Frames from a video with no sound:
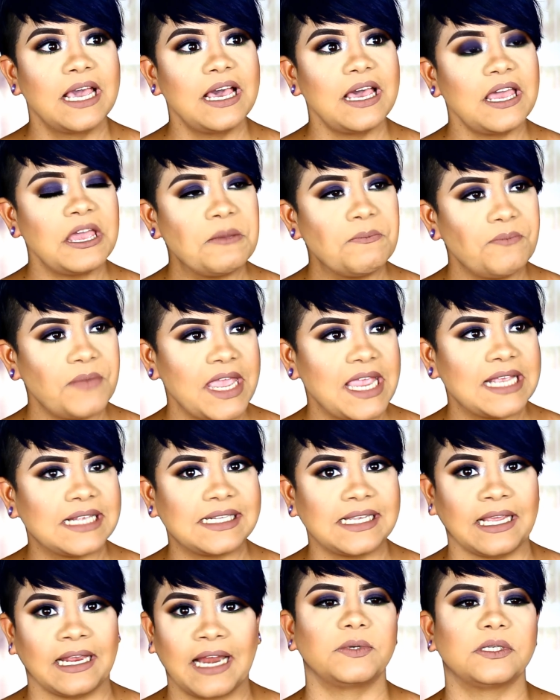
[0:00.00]

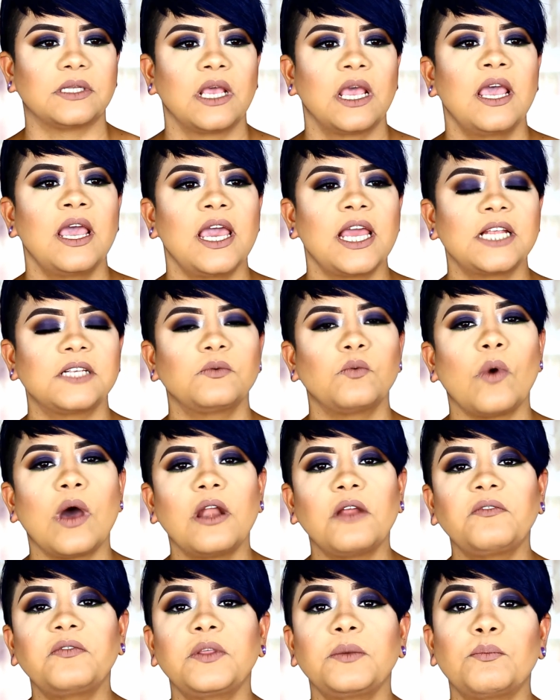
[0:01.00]
amazing. It is one
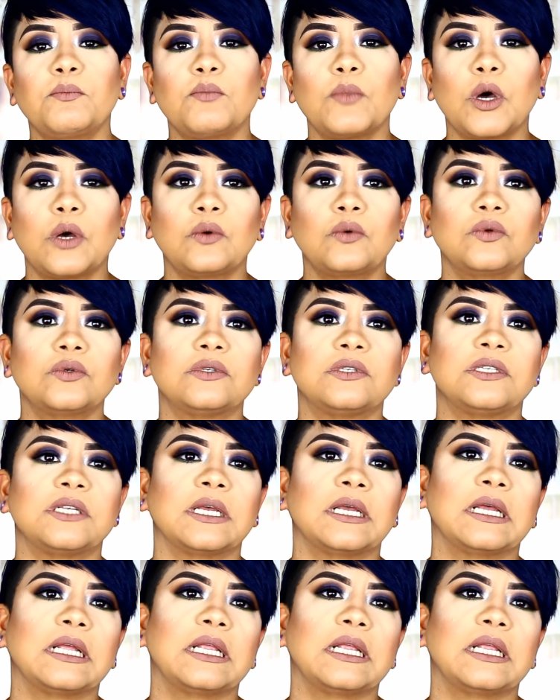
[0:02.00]
of the most